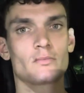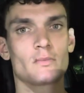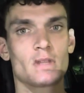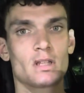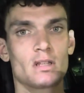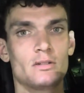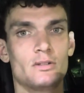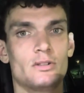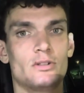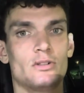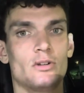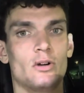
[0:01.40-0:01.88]

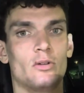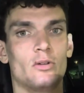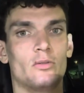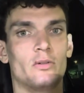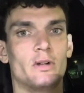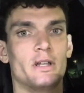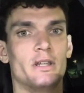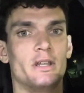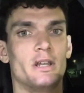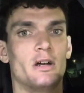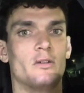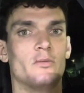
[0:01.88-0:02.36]
So
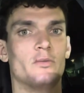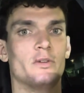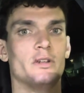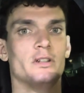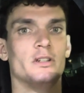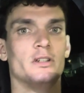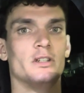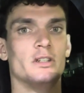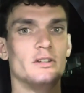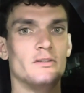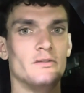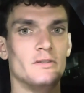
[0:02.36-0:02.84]
right now we
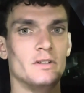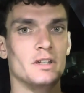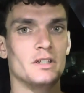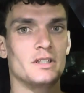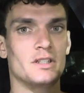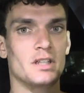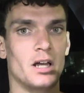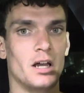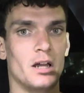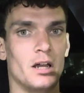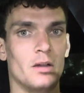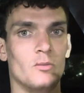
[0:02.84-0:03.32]
live in a
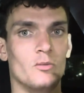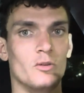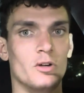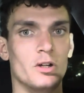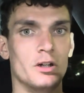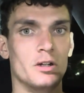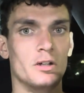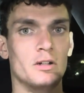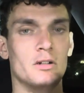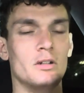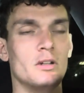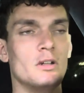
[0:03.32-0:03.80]
time
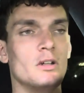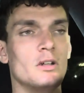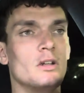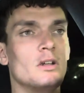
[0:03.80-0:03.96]
where